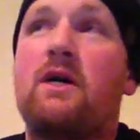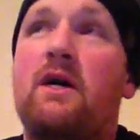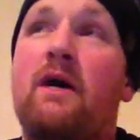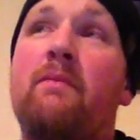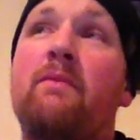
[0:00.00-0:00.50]

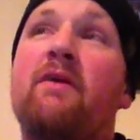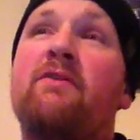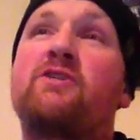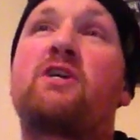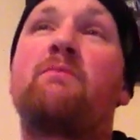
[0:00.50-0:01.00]

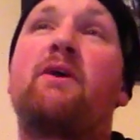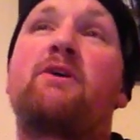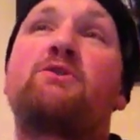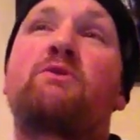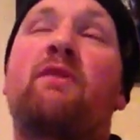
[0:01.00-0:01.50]
in the
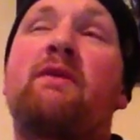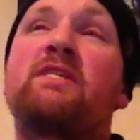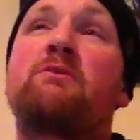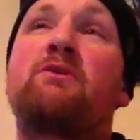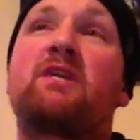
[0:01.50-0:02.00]
turnbuckles where they
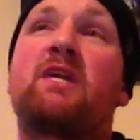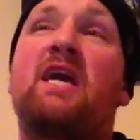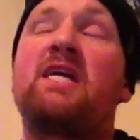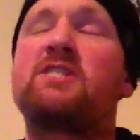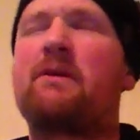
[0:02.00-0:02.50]
just hit the
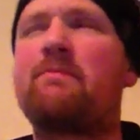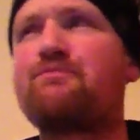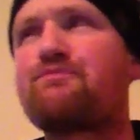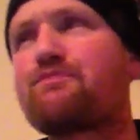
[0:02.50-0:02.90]
cage up